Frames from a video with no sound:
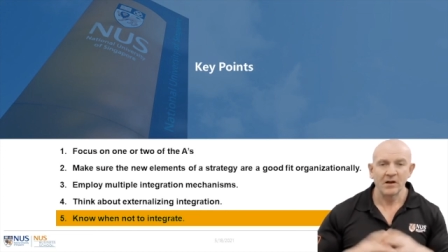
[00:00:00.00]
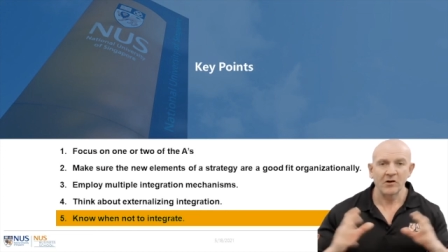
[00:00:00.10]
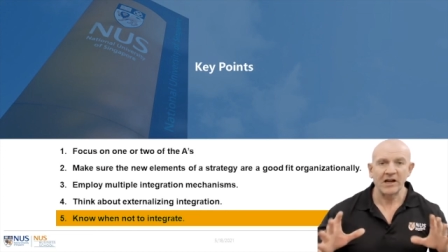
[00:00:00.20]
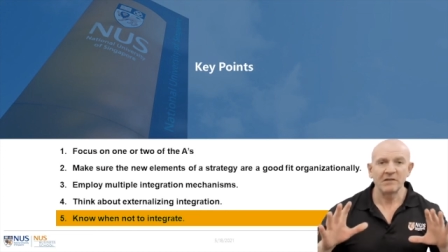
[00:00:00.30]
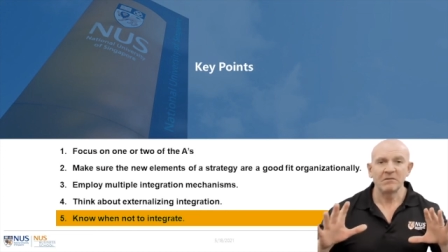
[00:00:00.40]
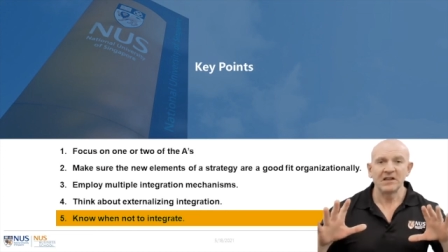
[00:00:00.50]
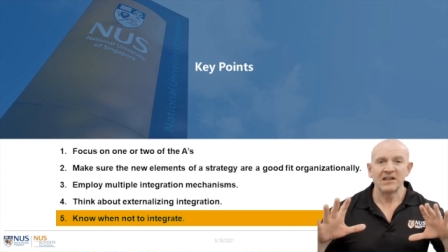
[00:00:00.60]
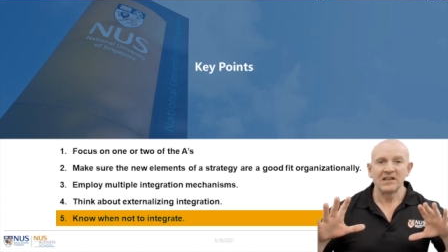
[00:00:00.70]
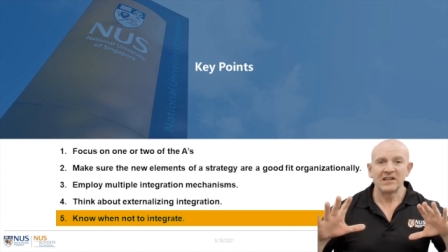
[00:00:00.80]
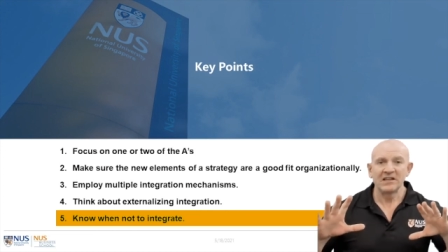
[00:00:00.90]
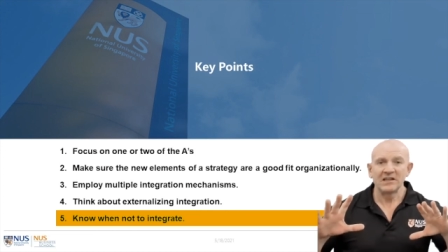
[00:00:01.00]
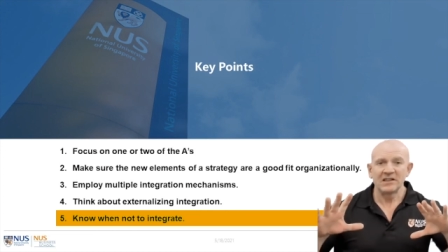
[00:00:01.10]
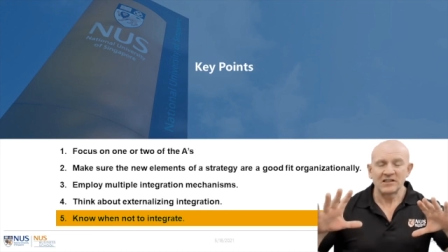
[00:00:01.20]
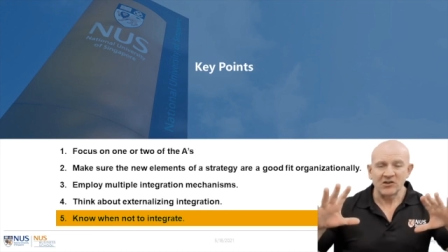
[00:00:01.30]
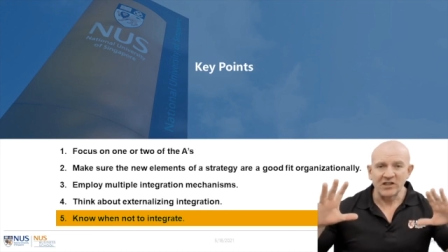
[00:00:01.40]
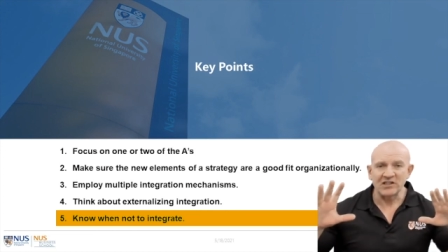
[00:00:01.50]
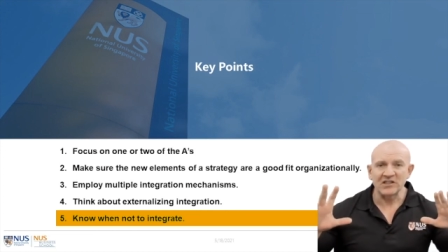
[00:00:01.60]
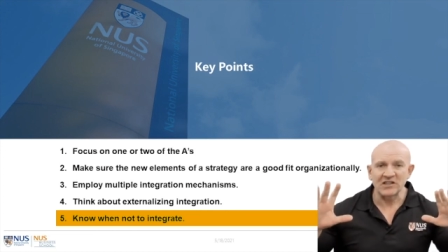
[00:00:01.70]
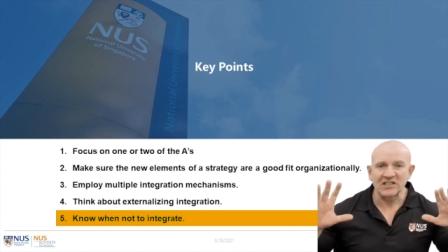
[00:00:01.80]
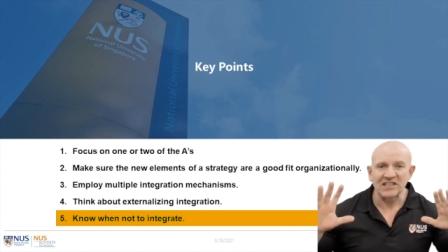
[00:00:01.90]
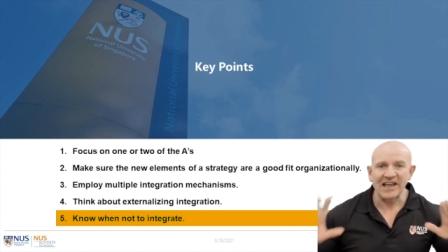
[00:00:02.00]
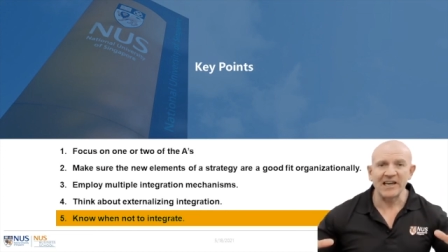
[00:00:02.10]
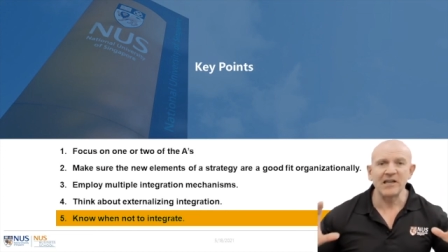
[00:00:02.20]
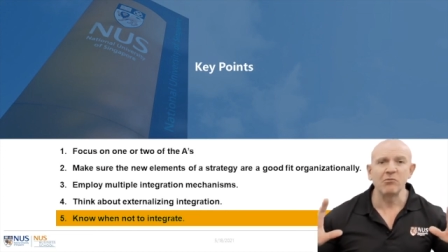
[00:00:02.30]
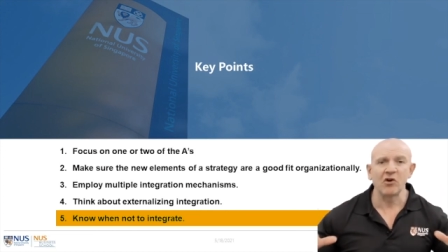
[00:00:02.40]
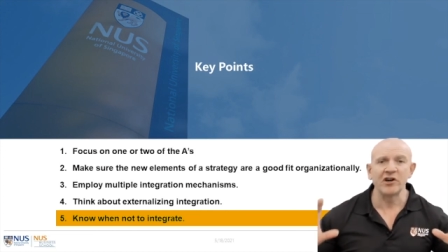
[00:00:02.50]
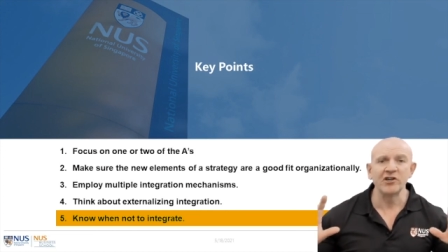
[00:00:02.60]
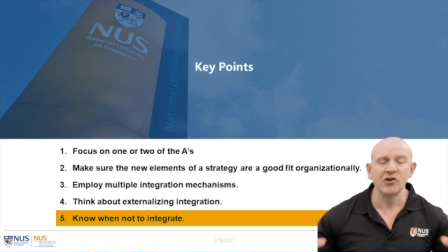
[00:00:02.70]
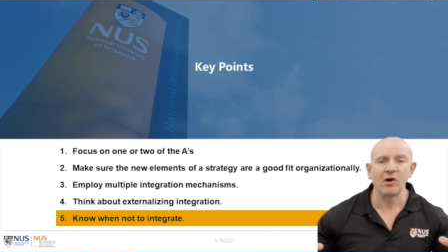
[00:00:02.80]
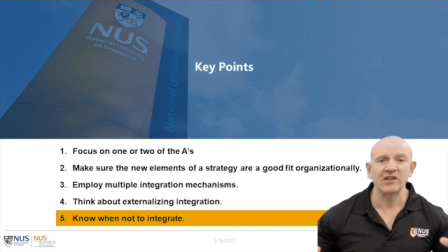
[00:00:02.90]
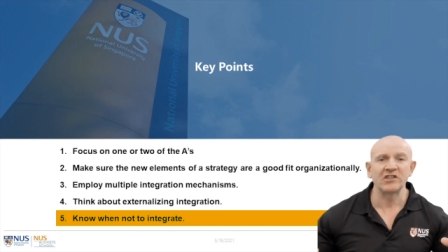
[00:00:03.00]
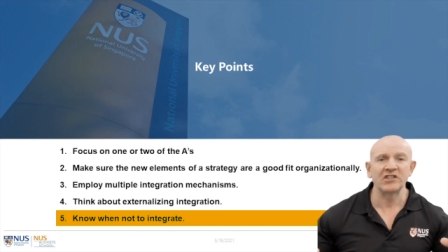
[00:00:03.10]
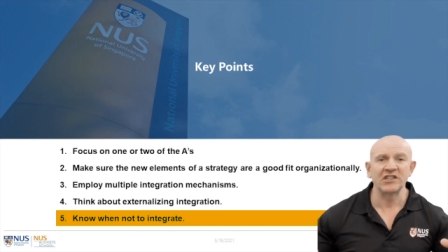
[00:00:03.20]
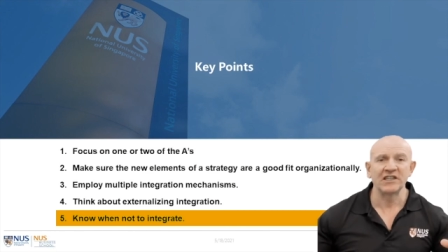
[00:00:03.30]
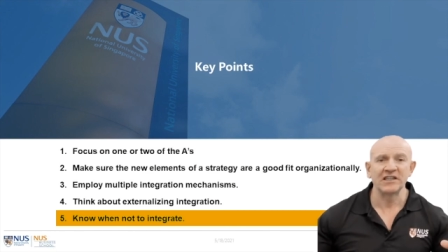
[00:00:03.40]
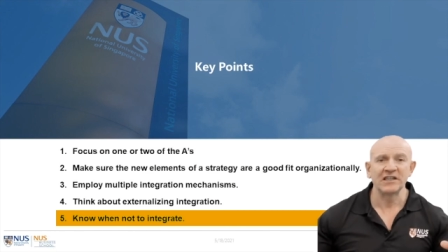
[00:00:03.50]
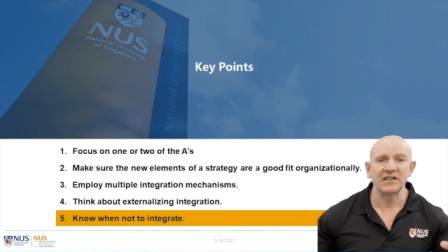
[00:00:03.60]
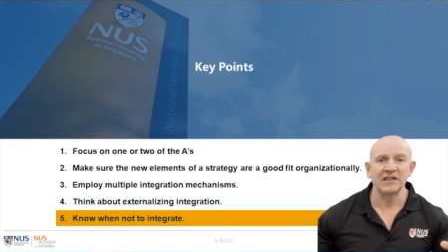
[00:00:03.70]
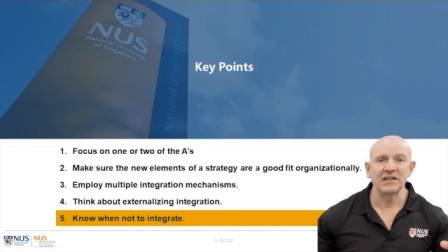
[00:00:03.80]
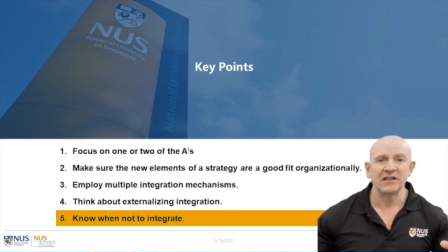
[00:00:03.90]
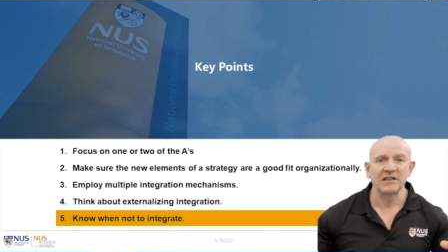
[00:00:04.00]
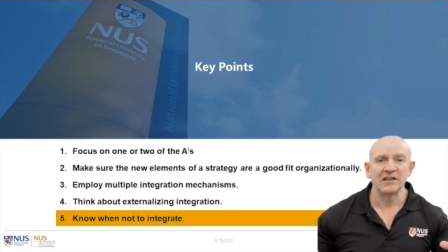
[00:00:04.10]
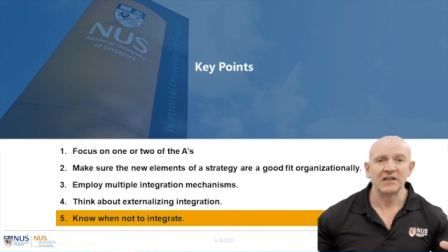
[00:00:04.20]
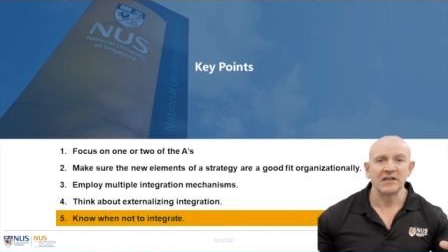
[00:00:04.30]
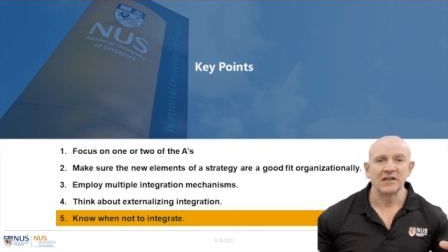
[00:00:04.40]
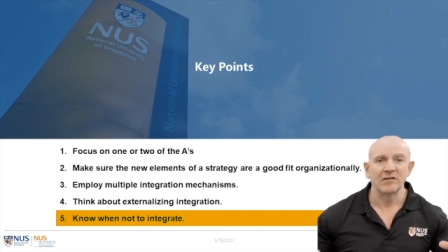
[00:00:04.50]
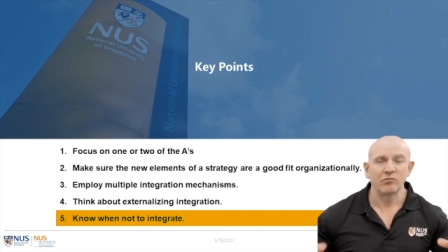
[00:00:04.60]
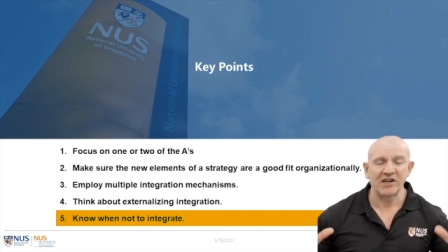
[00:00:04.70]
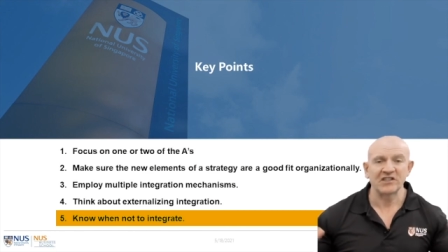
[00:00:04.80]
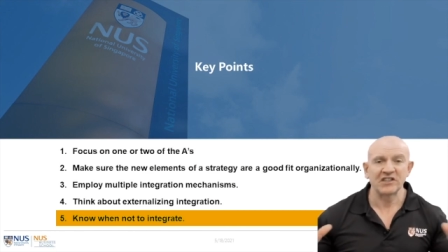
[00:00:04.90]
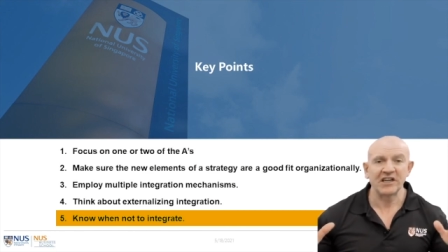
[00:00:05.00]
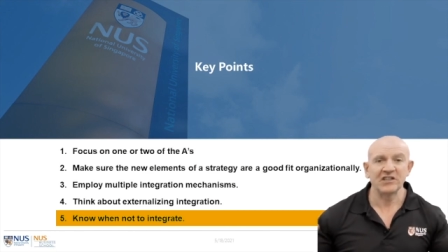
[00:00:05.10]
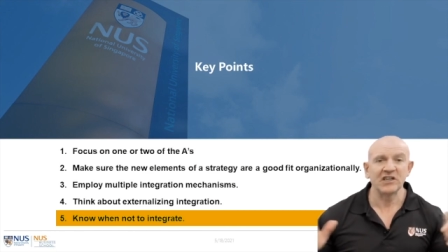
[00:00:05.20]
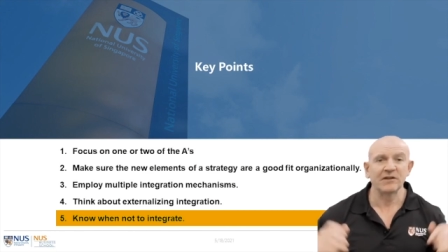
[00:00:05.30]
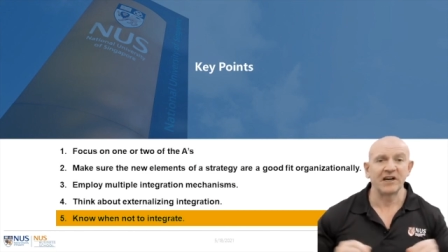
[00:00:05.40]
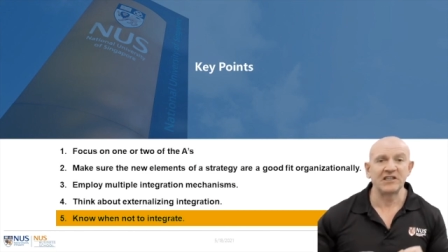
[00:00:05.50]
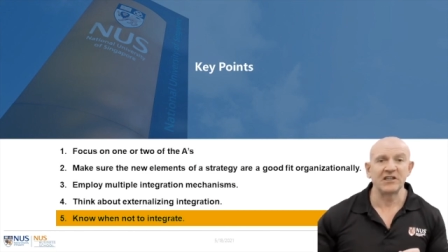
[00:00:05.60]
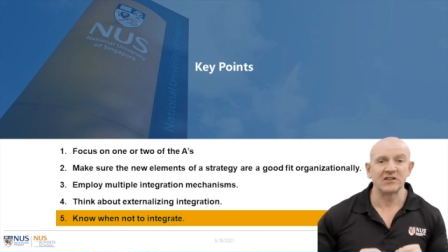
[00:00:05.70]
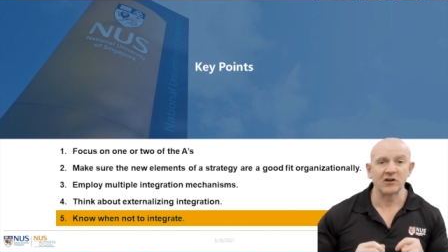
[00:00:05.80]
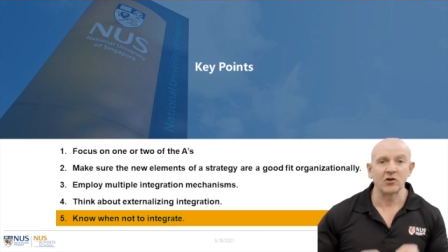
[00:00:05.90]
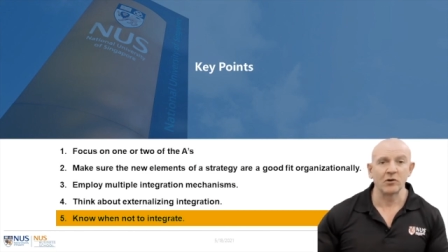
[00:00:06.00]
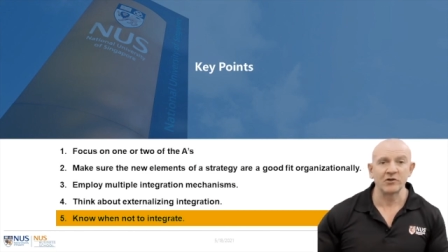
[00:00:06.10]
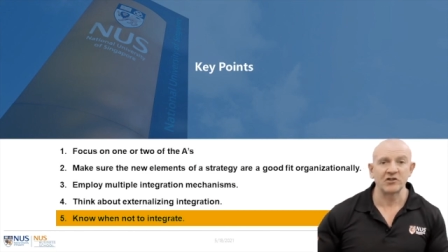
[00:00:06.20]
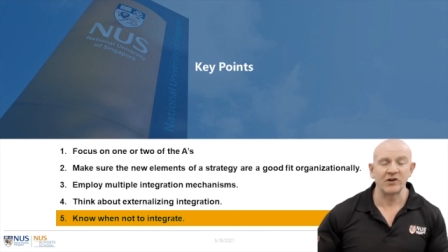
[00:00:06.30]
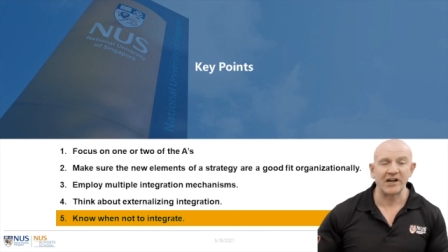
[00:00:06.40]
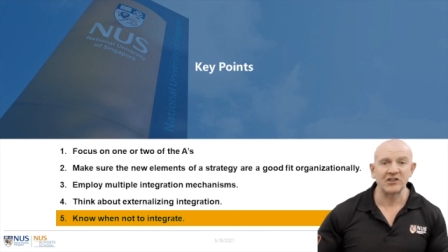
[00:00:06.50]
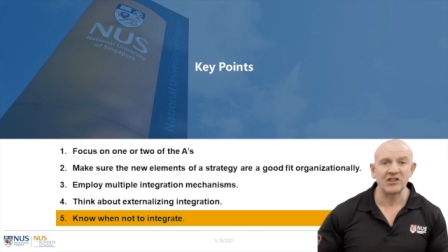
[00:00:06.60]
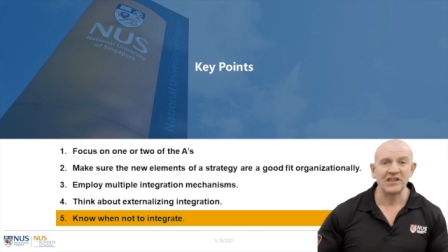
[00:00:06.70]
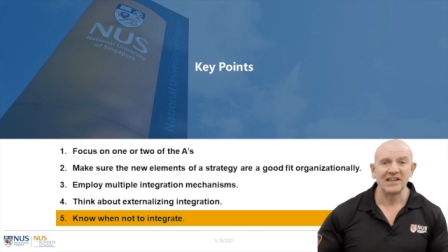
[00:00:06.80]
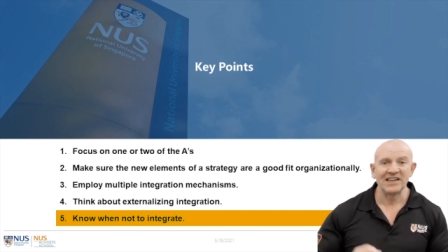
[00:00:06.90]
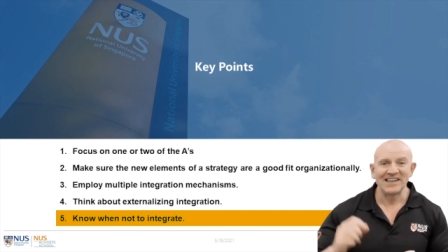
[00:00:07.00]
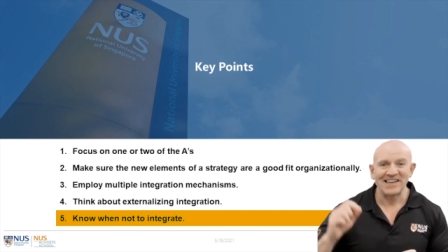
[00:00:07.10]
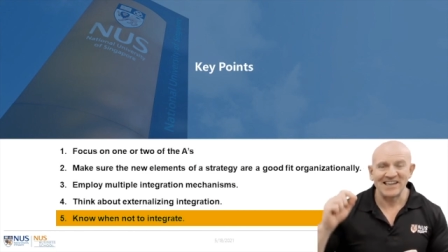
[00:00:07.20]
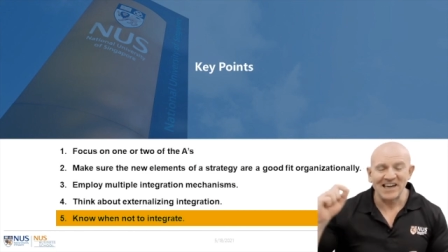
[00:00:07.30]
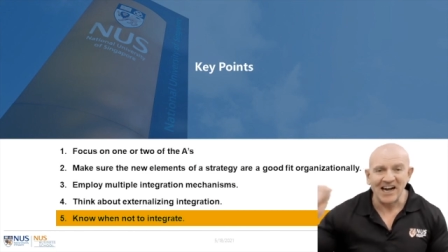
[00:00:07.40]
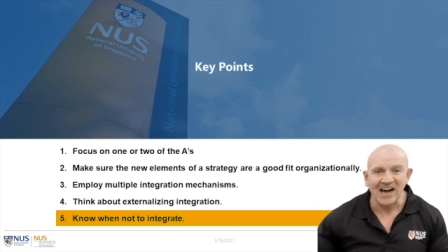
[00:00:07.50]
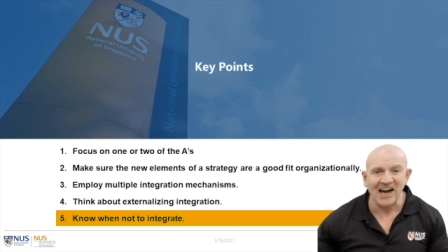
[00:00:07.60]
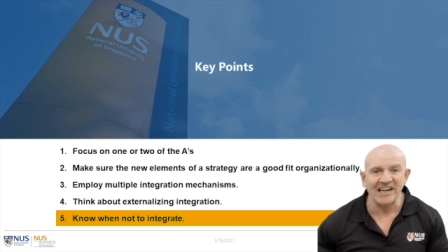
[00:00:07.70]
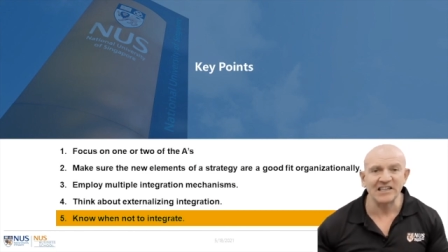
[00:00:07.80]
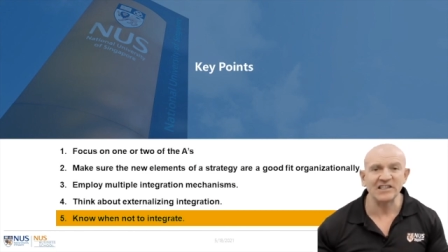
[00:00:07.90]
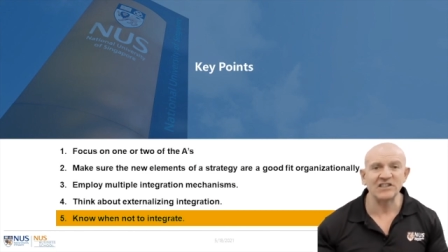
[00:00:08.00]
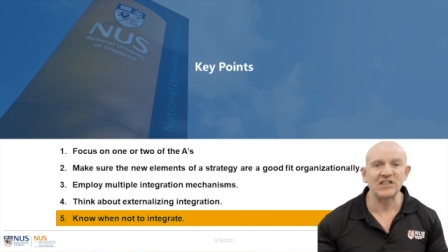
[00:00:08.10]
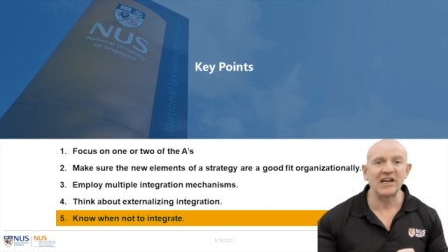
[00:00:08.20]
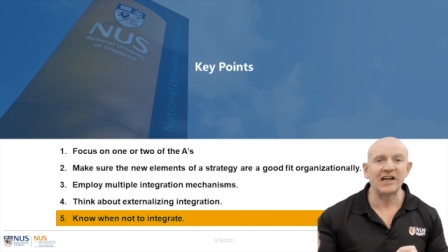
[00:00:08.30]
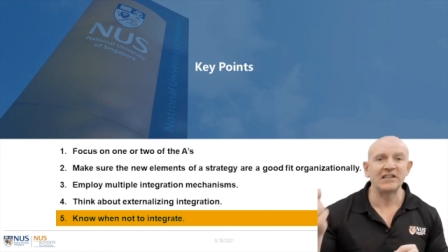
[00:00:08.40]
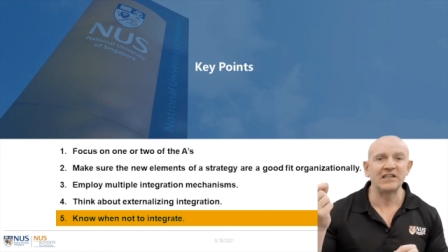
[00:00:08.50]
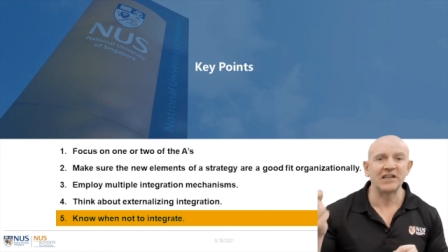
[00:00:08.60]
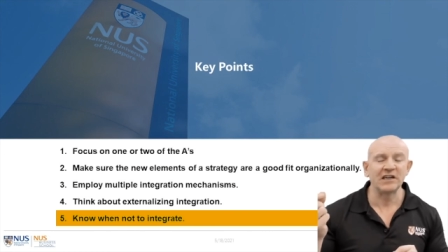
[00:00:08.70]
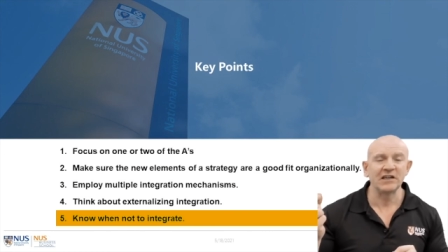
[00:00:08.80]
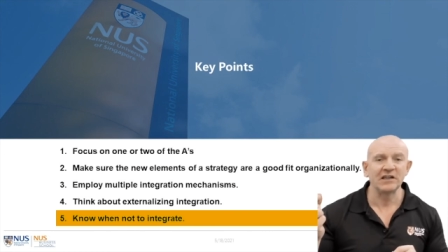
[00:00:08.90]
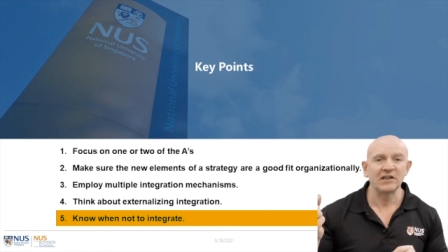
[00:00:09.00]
Okay? So this is a slightly more nuanced presentation of ideas on global strategy. It heightens the idea,